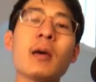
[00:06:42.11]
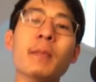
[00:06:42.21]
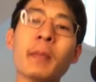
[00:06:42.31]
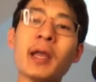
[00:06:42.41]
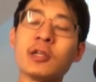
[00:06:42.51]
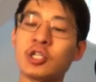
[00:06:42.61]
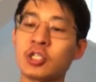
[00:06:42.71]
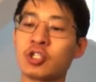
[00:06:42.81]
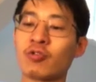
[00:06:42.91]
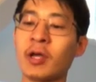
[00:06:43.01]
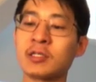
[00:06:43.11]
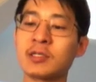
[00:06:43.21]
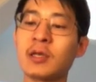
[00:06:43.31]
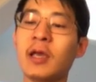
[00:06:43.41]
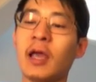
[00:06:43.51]
managing
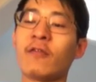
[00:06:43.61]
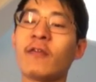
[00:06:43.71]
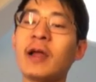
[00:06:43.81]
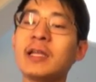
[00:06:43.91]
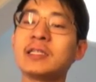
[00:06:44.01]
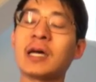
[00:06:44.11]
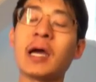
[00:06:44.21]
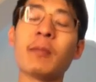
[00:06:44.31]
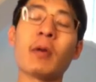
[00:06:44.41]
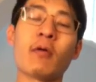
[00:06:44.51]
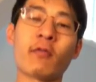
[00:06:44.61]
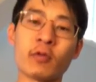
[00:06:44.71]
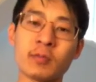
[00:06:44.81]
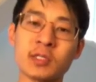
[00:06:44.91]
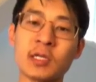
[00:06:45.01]
stress, and finding time for
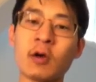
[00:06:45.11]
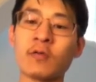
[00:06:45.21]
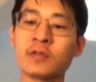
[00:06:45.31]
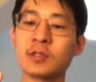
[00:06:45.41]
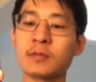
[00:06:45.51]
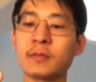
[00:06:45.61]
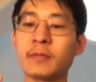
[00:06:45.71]
themselves.